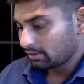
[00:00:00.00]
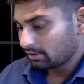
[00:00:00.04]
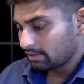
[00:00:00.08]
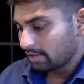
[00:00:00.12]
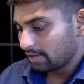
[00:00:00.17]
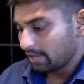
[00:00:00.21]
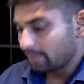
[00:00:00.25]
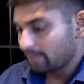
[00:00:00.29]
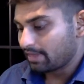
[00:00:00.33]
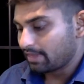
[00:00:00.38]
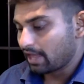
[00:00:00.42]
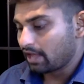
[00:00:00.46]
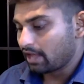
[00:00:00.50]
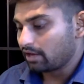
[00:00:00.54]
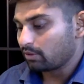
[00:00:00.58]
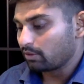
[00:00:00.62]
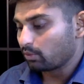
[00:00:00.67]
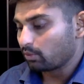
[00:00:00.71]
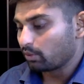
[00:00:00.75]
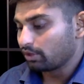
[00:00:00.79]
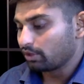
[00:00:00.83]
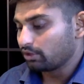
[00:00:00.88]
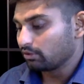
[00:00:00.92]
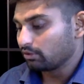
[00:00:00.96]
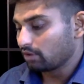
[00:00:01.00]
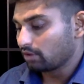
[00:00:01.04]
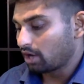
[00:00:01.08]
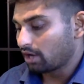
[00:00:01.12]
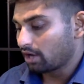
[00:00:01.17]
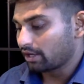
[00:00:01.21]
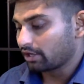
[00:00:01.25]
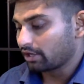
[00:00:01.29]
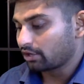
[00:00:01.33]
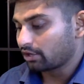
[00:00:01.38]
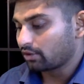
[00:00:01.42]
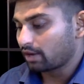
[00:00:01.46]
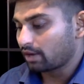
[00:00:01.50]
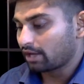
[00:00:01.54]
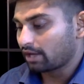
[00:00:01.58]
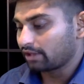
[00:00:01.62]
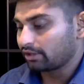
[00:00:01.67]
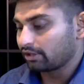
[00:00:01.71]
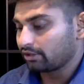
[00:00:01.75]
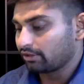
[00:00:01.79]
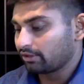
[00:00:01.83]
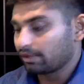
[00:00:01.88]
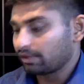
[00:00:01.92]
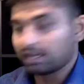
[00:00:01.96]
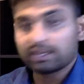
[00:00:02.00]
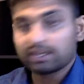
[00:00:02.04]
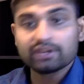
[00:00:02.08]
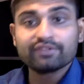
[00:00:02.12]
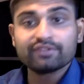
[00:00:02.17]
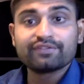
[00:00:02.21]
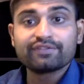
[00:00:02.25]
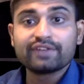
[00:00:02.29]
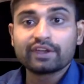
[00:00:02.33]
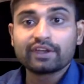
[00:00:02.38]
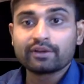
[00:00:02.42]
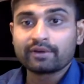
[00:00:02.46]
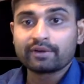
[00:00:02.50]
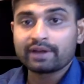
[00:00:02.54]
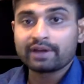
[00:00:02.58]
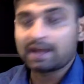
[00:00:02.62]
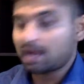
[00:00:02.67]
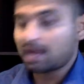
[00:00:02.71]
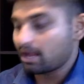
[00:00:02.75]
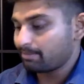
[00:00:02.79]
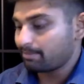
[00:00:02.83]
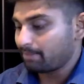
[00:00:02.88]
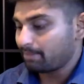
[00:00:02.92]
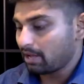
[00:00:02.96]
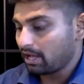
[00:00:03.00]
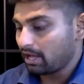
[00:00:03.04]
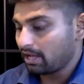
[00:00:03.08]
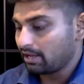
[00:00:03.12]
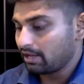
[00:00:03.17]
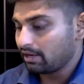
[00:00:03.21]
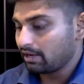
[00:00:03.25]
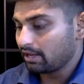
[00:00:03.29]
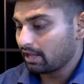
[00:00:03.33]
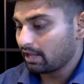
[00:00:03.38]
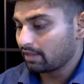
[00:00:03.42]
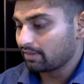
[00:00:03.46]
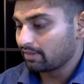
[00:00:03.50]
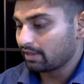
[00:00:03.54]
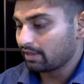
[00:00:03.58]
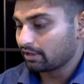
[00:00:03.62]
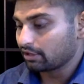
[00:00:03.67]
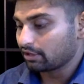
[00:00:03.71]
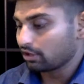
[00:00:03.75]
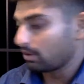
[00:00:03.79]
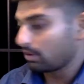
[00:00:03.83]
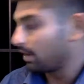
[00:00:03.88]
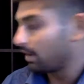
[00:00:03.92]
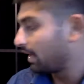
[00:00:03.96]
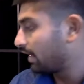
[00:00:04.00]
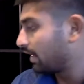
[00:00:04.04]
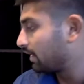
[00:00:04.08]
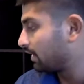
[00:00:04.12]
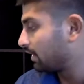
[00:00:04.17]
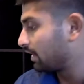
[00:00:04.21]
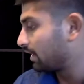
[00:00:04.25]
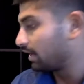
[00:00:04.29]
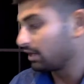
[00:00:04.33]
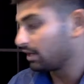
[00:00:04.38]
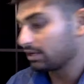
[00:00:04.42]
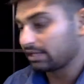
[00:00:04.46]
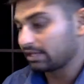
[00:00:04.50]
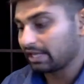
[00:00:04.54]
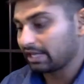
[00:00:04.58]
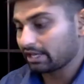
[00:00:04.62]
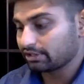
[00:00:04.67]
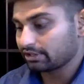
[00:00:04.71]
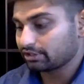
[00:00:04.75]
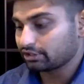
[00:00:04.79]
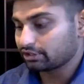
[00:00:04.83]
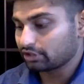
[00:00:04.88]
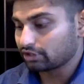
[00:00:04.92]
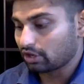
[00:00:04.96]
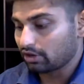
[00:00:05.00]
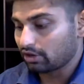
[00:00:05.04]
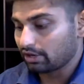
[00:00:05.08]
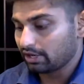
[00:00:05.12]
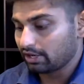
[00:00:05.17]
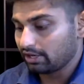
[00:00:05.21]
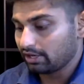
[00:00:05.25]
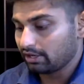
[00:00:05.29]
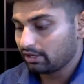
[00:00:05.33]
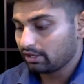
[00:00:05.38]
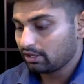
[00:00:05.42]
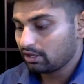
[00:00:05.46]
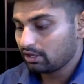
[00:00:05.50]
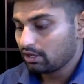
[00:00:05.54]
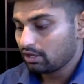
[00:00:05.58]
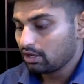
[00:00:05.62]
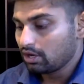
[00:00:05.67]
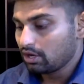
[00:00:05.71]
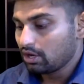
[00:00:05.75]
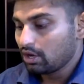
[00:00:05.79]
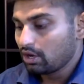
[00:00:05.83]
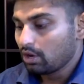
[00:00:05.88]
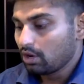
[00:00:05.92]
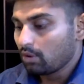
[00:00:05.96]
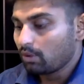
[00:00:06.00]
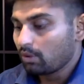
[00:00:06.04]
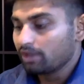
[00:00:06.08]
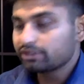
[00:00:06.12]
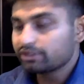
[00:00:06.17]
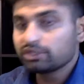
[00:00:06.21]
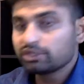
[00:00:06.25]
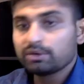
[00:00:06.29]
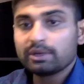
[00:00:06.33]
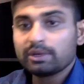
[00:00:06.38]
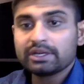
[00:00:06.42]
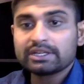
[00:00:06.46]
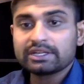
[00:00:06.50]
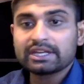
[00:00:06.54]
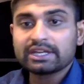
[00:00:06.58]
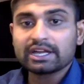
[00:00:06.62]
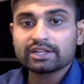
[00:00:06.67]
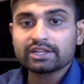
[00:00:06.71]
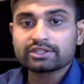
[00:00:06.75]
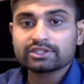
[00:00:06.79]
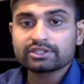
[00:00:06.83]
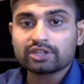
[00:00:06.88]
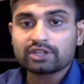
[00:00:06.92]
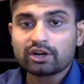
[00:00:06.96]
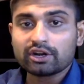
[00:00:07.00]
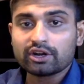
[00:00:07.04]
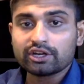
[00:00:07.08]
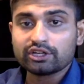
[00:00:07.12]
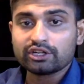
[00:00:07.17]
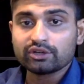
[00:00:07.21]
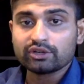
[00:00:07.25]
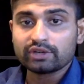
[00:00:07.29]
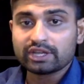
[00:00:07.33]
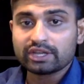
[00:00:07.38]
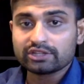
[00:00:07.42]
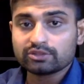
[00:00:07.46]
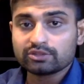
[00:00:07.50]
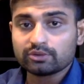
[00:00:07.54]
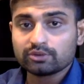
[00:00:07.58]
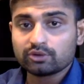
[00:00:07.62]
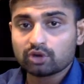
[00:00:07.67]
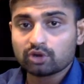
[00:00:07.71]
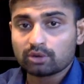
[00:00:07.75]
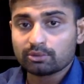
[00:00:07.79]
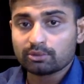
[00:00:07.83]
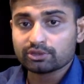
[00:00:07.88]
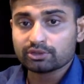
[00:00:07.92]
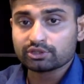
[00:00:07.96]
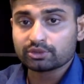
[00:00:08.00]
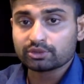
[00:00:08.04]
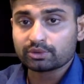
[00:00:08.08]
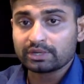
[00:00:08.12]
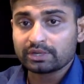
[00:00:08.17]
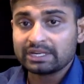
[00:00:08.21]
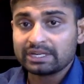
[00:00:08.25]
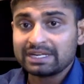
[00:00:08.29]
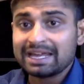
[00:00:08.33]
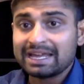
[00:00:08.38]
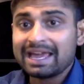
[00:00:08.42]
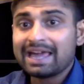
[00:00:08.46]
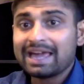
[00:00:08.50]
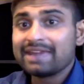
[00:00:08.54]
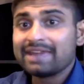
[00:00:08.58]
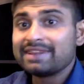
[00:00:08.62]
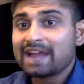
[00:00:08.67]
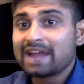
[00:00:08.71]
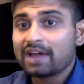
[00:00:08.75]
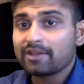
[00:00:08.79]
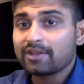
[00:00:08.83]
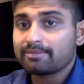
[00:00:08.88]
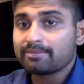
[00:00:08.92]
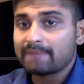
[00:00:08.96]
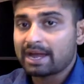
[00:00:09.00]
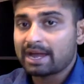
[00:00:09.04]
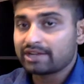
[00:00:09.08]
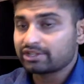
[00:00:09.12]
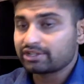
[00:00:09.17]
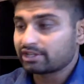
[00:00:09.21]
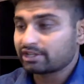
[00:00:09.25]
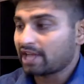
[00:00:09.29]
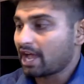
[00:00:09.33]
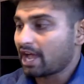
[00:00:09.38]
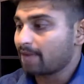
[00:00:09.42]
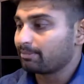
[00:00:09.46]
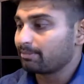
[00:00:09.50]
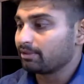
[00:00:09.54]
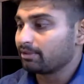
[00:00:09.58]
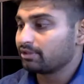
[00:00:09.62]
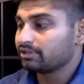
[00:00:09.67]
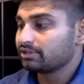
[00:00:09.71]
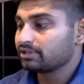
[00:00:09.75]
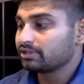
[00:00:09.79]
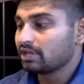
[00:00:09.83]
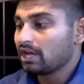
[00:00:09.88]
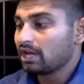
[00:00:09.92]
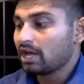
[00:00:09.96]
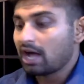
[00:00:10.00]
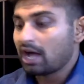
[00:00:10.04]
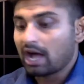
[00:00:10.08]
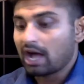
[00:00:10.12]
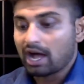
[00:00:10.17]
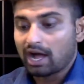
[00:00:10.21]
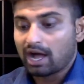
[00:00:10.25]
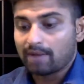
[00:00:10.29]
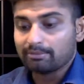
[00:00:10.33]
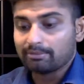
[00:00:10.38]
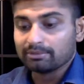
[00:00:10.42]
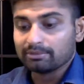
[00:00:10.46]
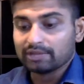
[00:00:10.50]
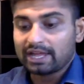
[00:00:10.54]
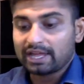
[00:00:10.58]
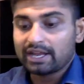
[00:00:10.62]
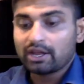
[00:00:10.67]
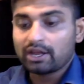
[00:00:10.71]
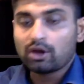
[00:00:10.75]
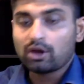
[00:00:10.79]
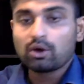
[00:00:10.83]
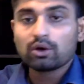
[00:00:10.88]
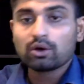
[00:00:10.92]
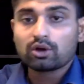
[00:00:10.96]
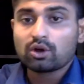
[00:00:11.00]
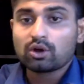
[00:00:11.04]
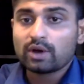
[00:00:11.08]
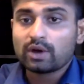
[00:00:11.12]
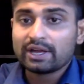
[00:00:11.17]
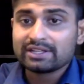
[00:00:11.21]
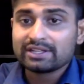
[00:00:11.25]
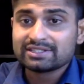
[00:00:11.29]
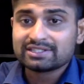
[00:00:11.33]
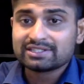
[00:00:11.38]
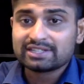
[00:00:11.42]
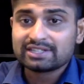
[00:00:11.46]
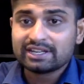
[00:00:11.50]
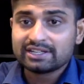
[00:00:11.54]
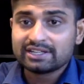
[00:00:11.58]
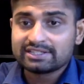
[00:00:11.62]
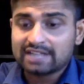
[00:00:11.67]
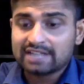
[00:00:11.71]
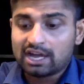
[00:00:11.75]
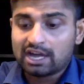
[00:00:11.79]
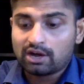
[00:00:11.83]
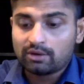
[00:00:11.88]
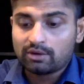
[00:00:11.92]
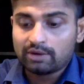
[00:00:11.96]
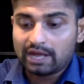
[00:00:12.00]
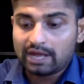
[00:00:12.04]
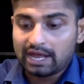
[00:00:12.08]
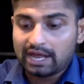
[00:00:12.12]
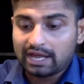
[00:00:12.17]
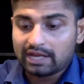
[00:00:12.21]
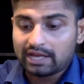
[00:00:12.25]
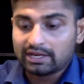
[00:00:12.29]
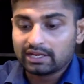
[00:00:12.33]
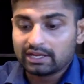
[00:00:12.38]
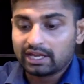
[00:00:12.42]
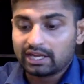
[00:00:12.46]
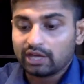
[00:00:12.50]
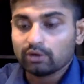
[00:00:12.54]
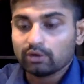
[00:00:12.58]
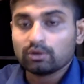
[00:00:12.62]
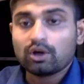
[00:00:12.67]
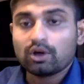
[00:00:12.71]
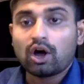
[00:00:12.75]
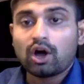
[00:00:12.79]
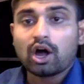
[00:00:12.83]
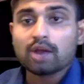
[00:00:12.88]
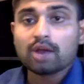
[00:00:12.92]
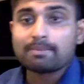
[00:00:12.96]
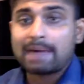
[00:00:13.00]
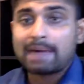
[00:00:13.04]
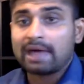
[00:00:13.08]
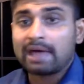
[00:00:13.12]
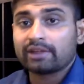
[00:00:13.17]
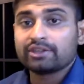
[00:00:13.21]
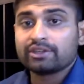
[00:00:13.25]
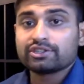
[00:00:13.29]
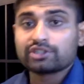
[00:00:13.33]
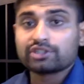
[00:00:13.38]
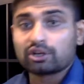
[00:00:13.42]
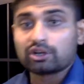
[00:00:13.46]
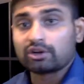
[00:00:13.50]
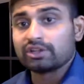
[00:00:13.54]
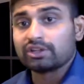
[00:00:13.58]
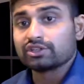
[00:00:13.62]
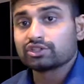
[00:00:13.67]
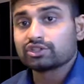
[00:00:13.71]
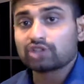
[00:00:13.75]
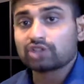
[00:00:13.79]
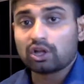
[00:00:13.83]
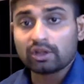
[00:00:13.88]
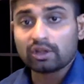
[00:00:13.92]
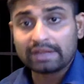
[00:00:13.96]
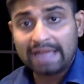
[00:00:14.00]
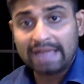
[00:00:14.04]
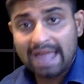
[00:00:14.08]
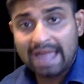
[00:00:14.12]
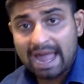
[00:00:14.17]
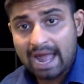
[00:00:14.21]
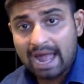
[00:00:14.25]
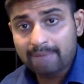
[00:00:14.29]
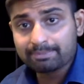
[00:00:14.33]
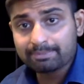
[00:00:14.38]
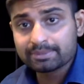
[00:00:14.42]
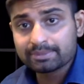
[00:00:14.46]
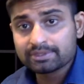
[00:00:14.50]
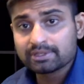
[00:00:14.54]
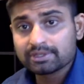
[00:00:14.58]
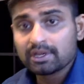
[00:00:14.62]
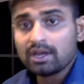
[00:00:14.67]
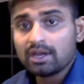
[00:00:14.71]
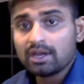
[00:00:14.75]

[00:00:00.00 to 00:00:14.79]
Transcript: And then when you log in correctly, you'll get configuring iPod, and then go ahead and hit get started. Once you hit get started, you'll get to a normal screen. Now the magic happens. Let it go ahead and sit it down, and it will automatically start installing apps